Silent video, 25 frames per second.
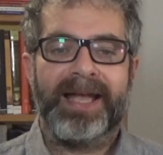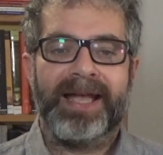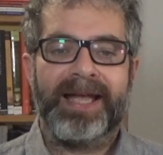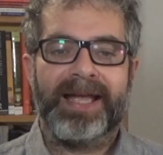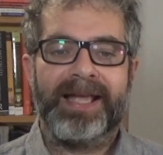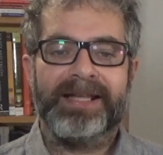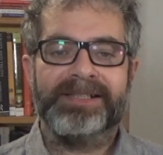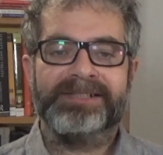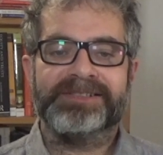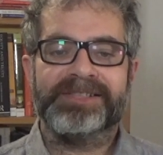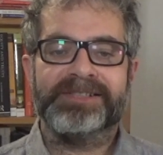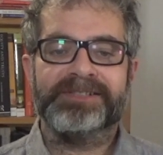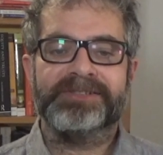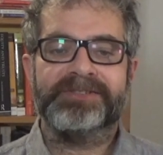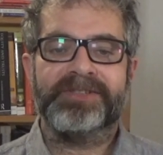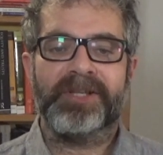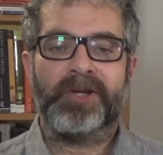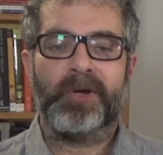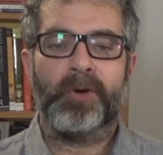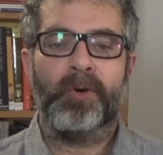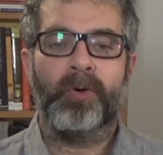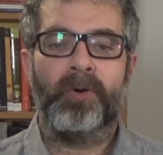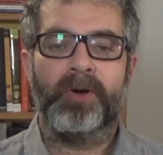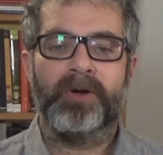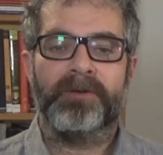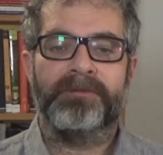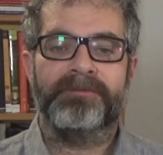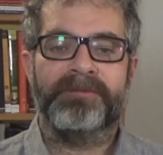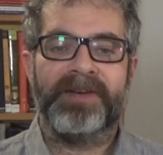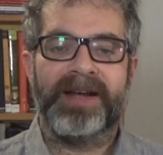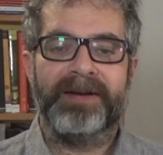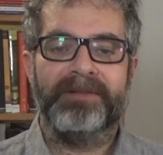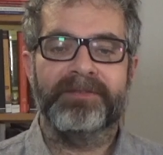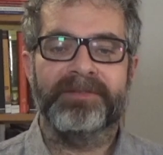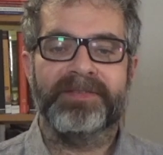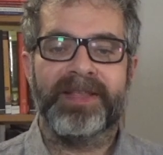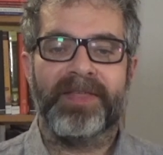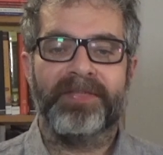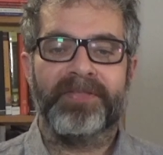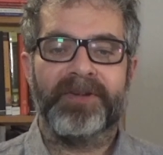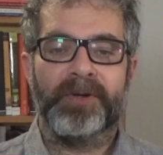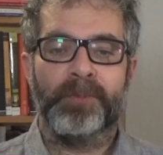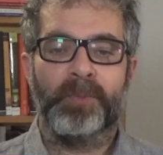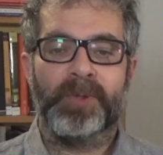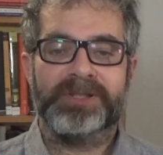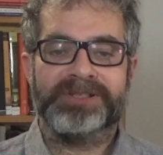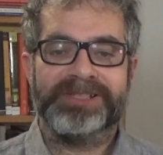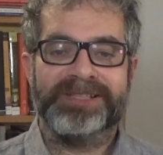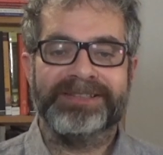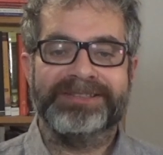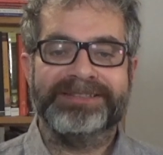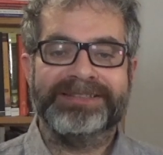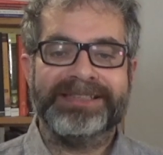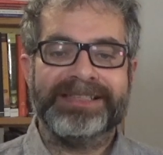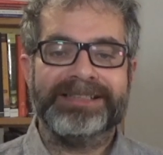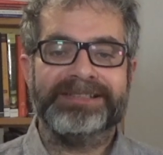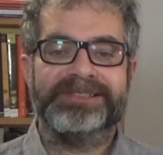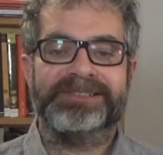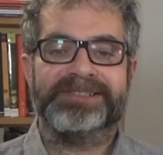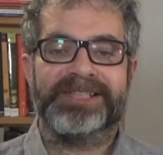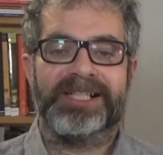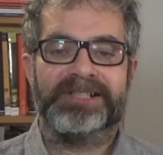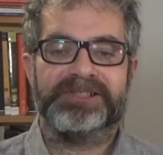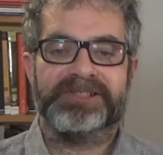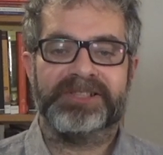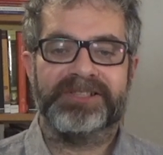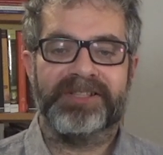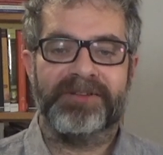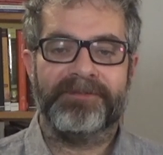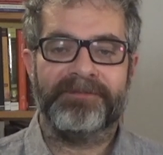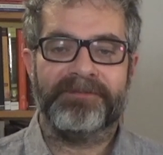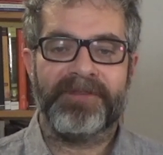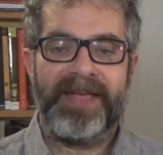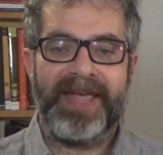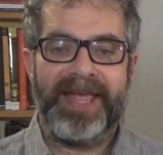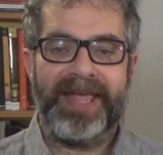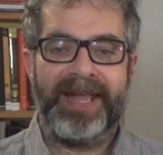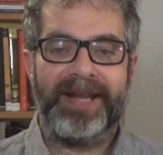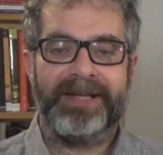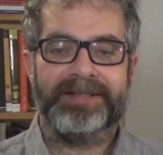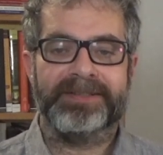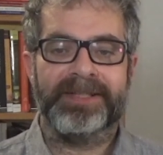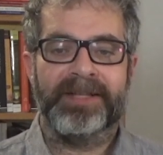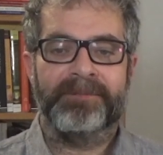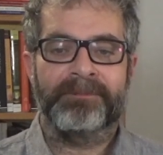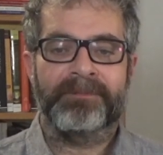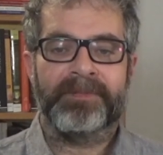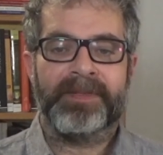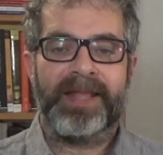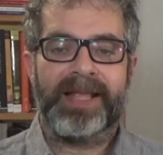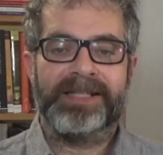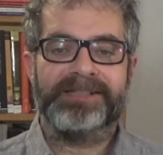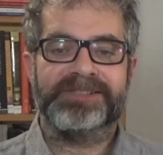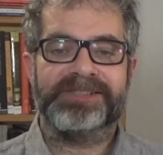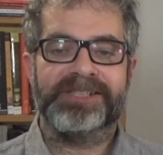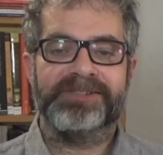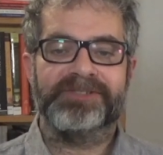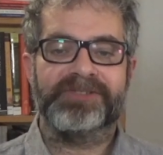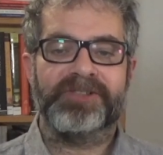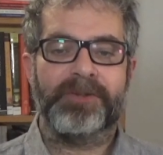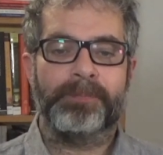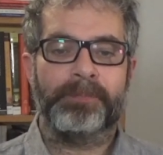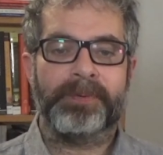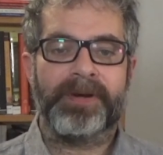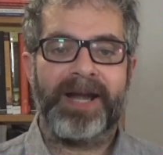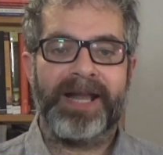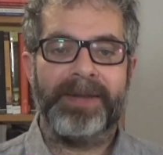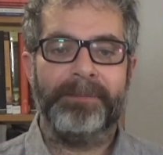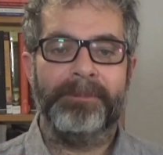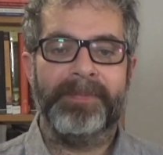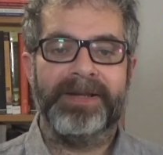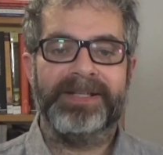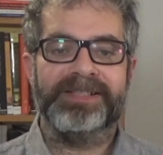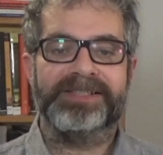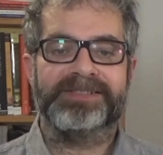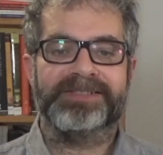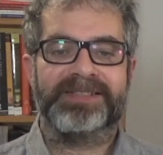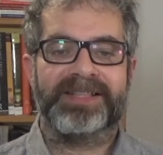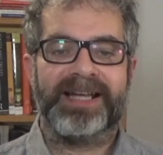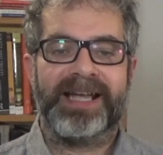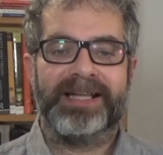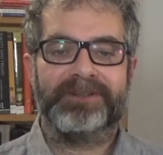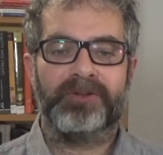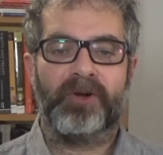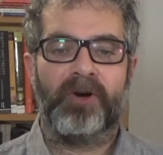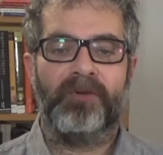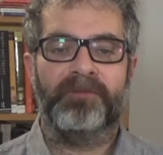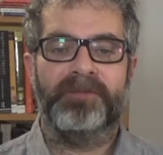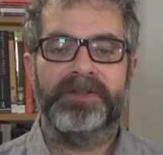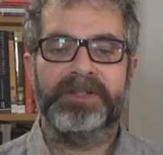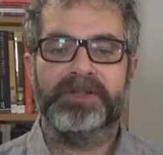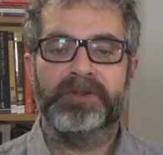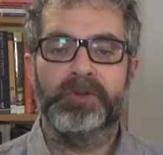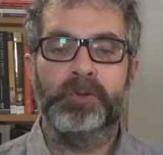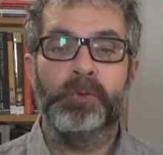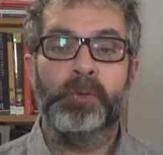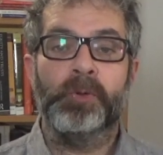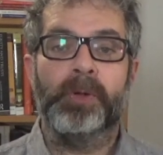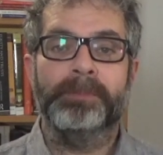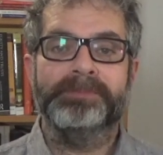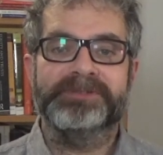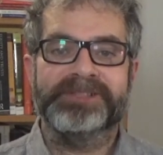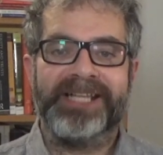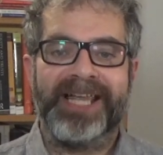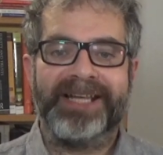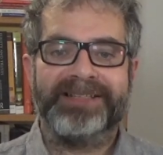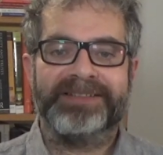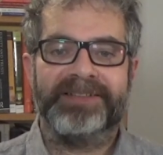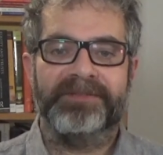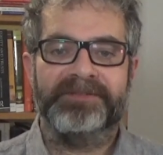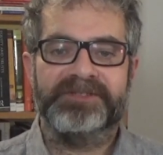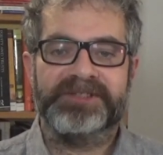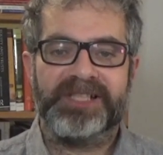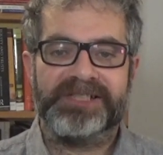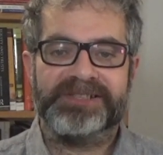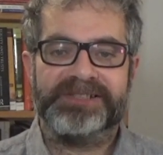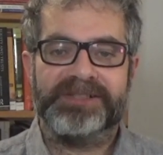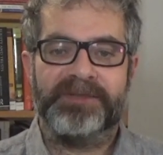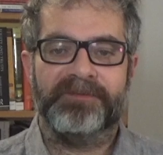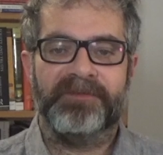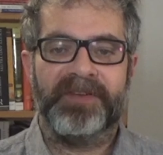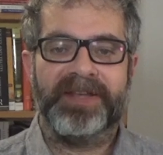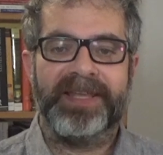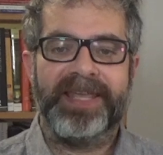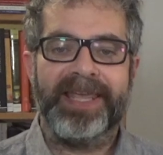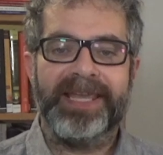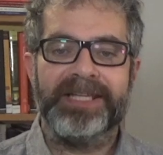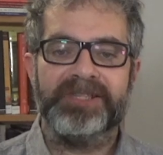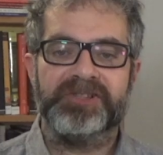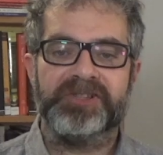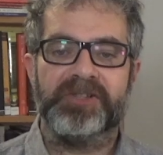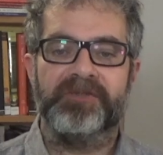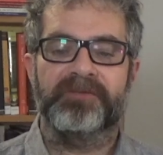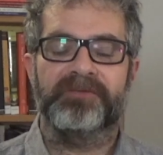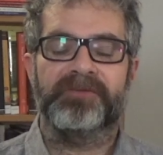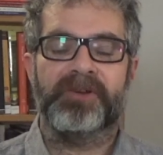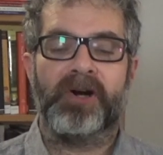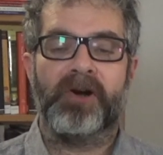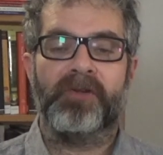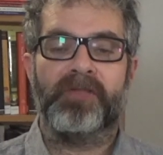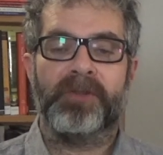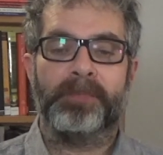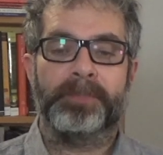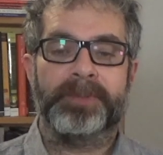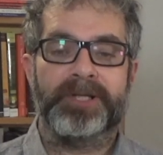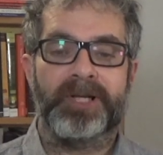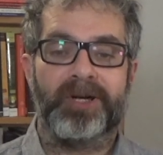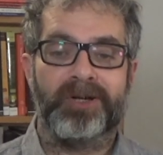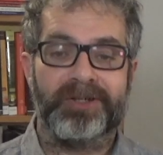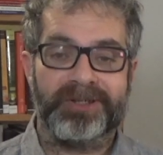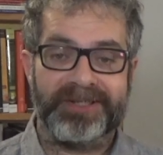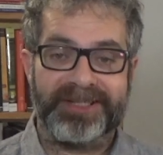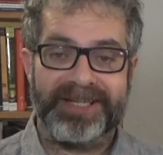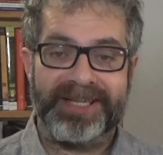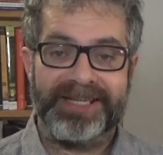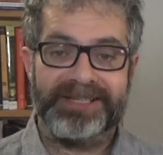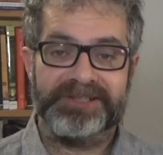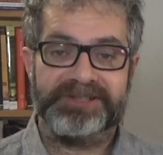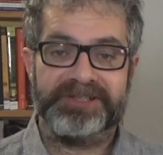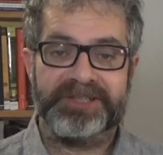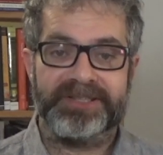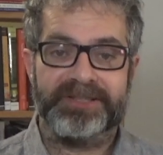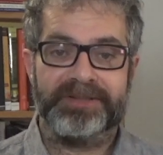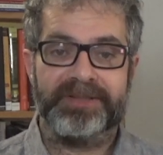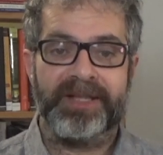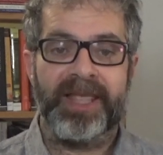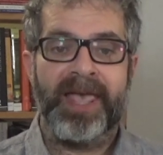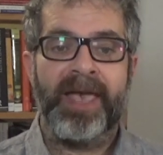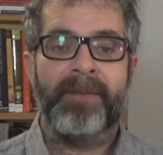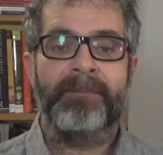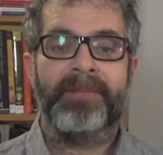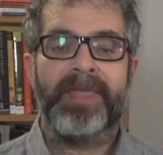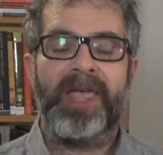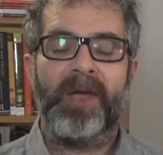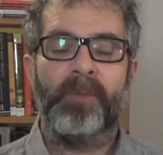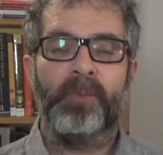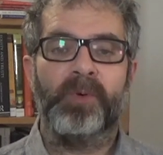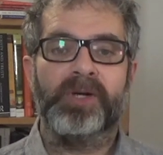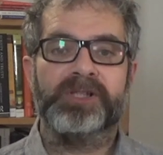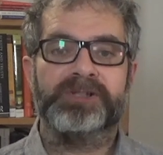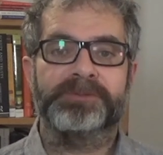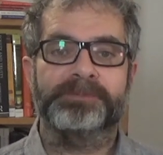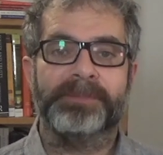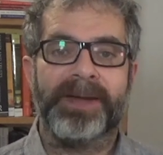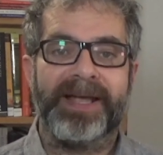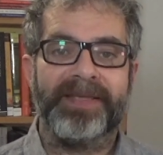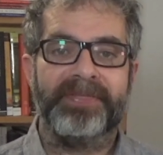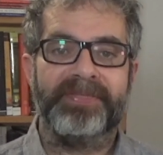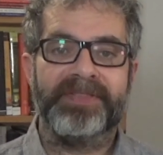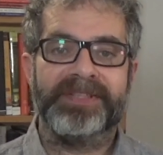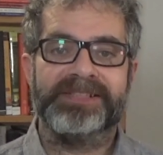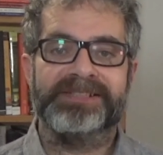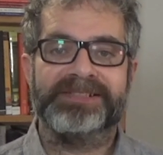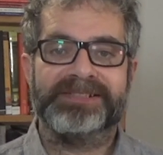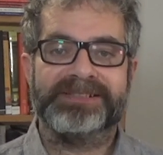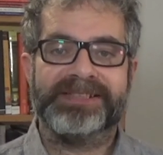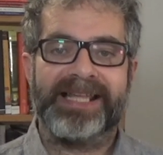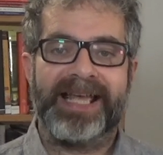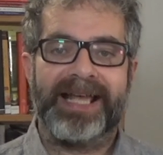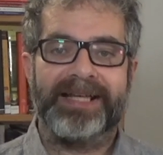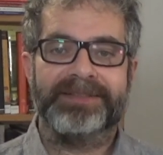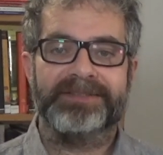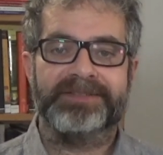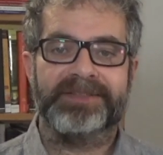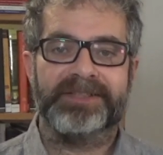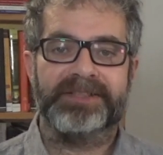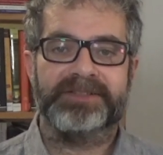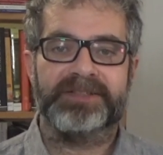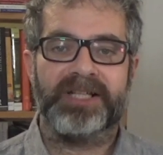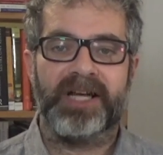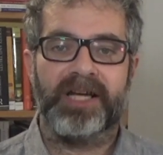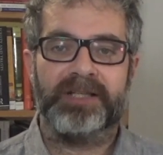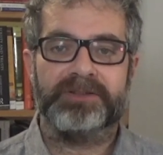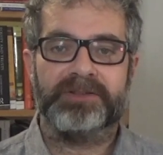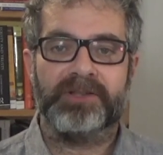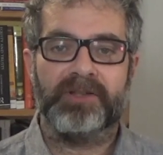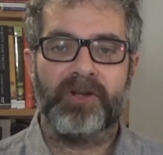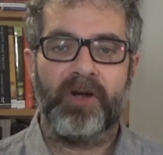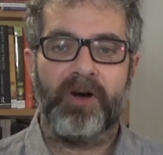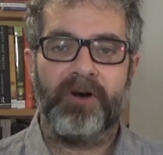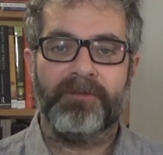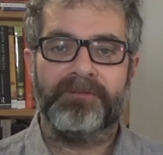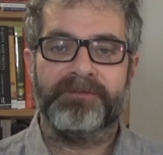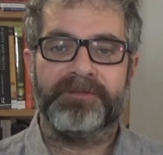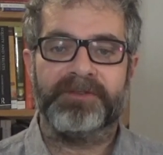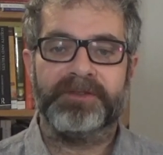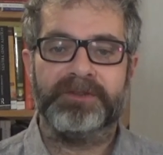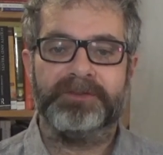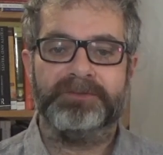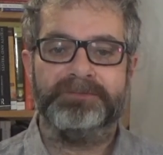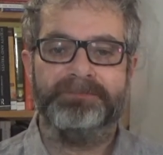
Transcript: And since the court found that there was indeed such an effect, and since the Prime Minister had offered no objective justification for the prorogation, it was by this standard unlawful.